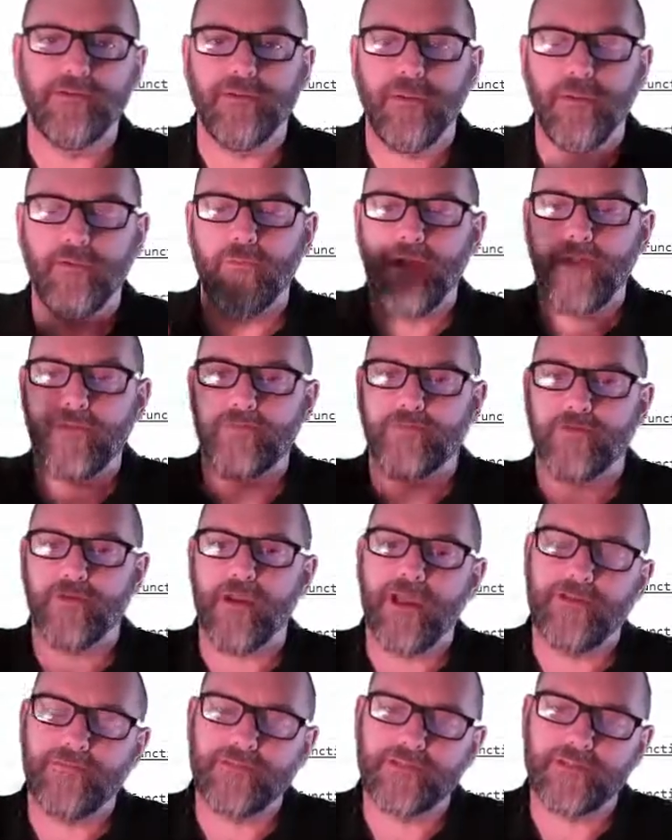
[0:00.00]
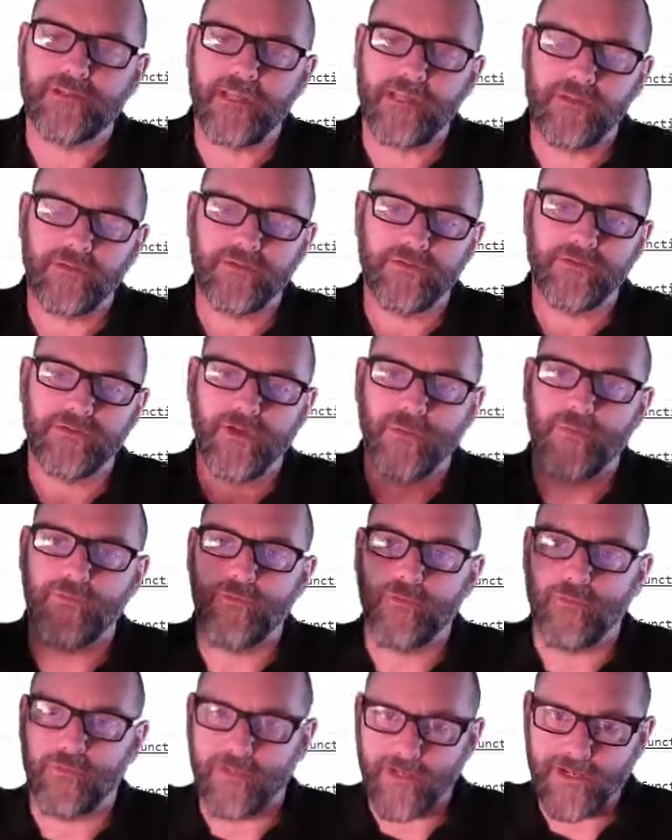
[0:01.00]
they wait for half a second or so
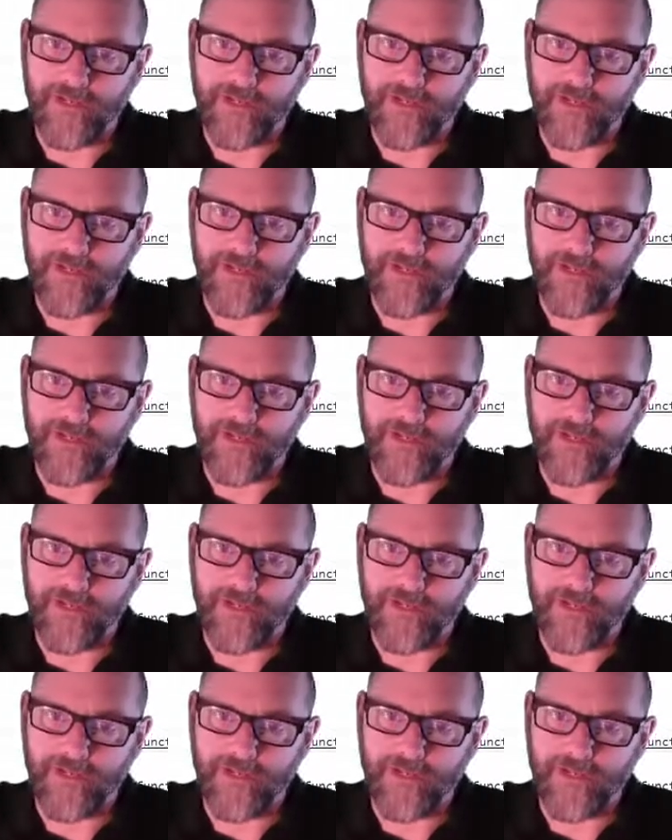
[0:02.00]
before they